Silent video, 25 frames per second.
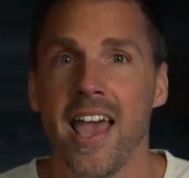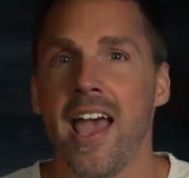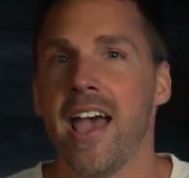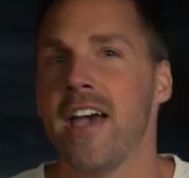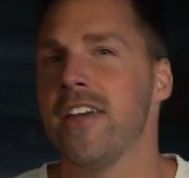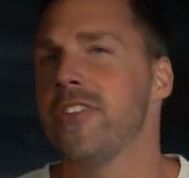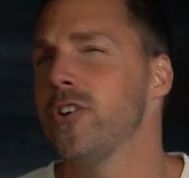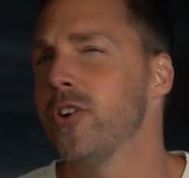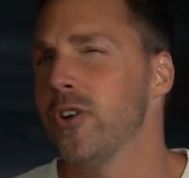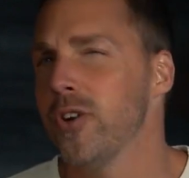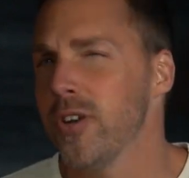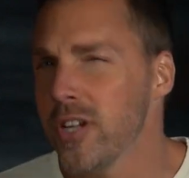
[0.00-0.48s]

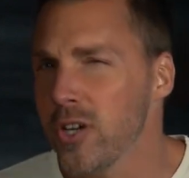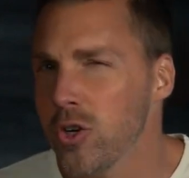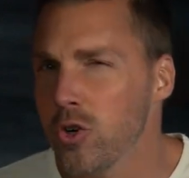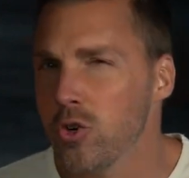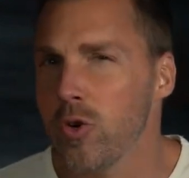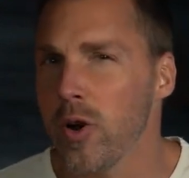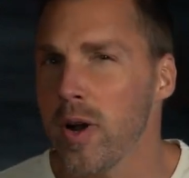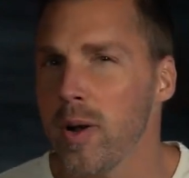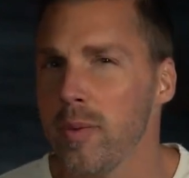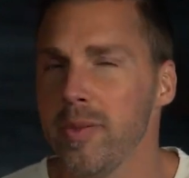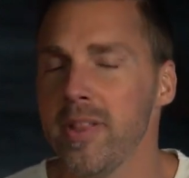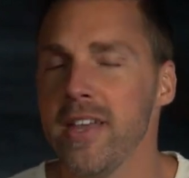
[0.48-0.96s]
and they're an
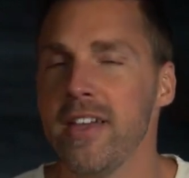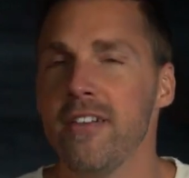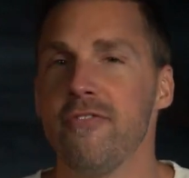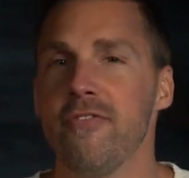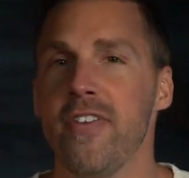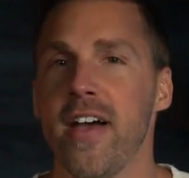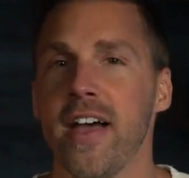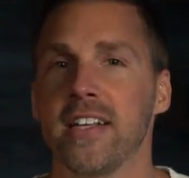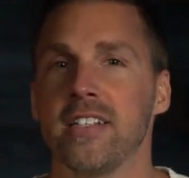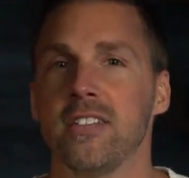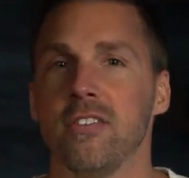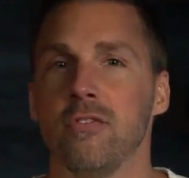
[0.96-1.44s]
incredibly
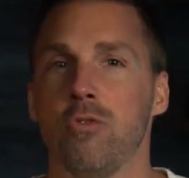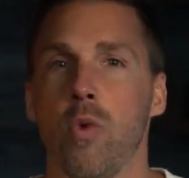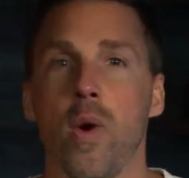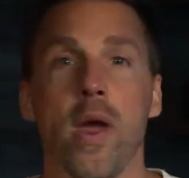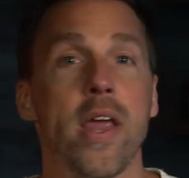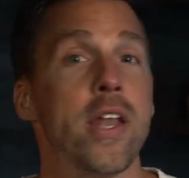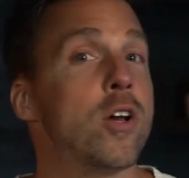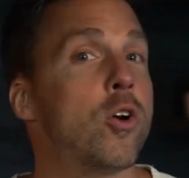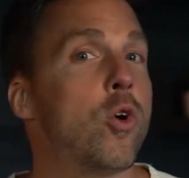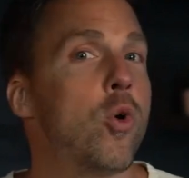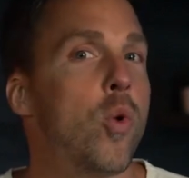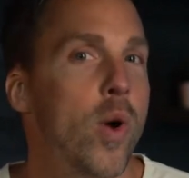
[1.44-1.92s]
effective
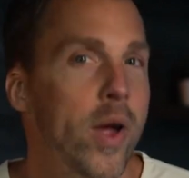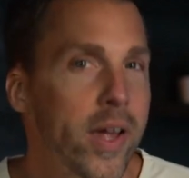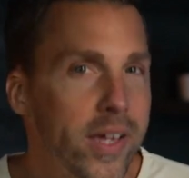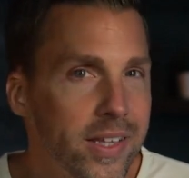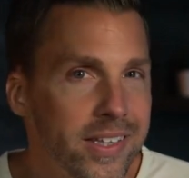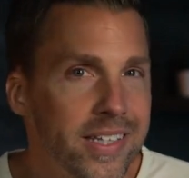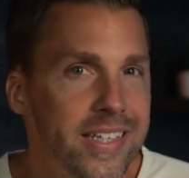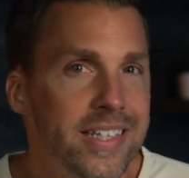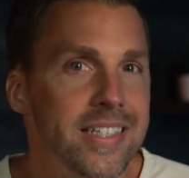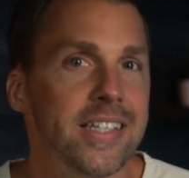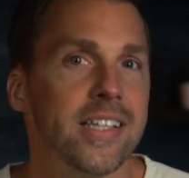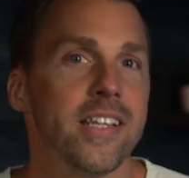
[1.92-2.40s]
way to
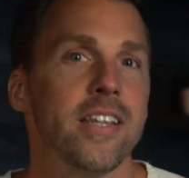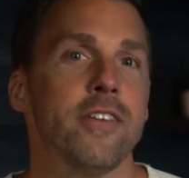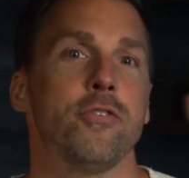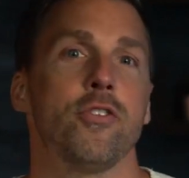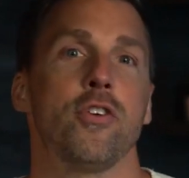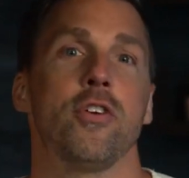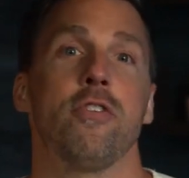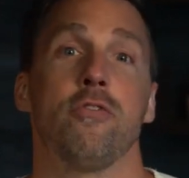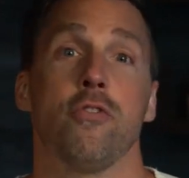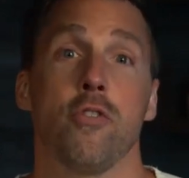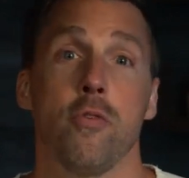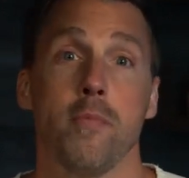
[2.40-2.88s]
quickly
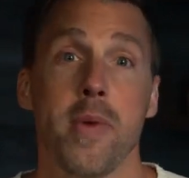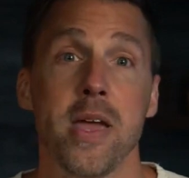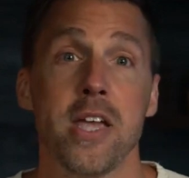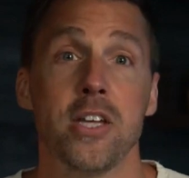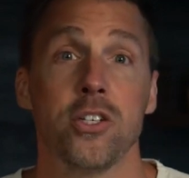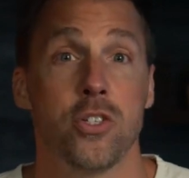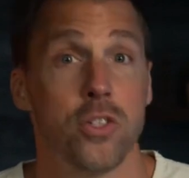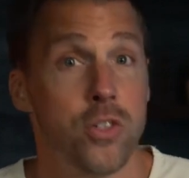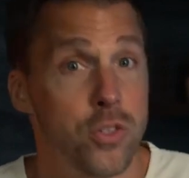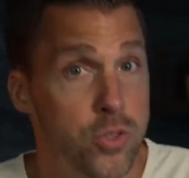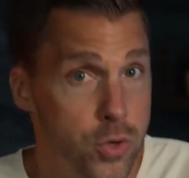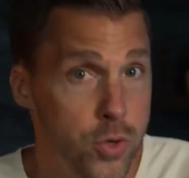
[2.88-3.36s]
deliver
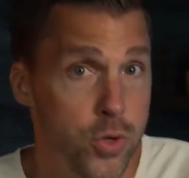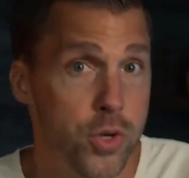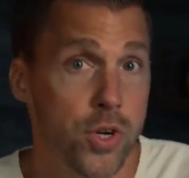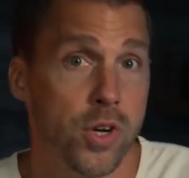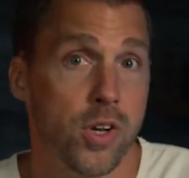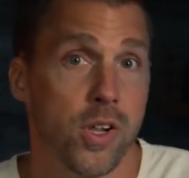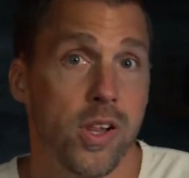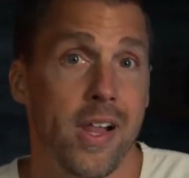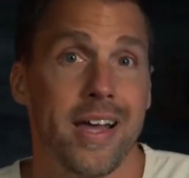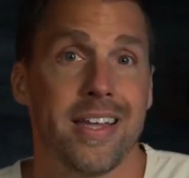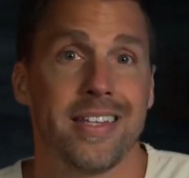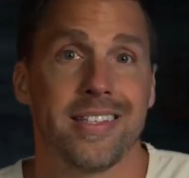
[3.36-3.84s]
information to your
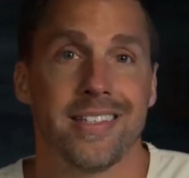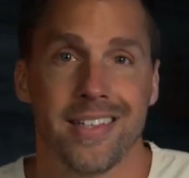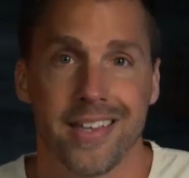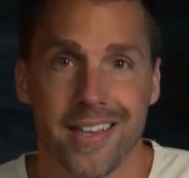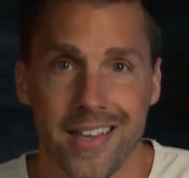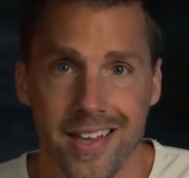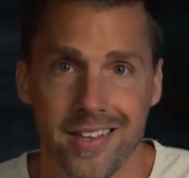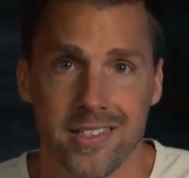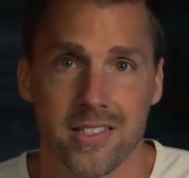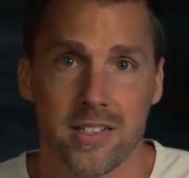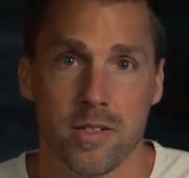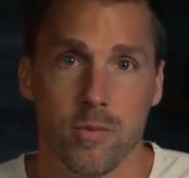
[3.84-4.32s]
clients and
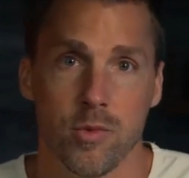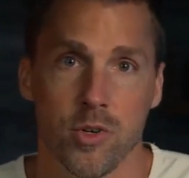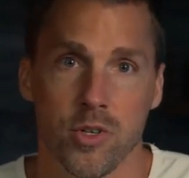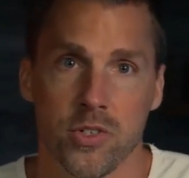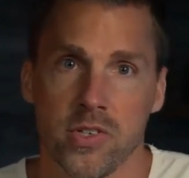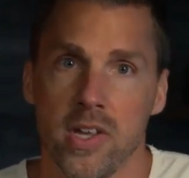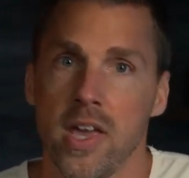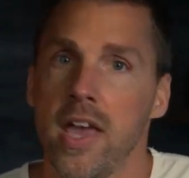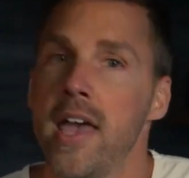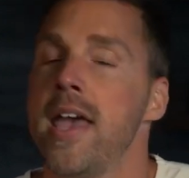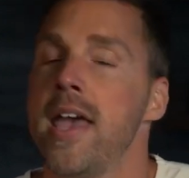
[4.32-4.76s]
customers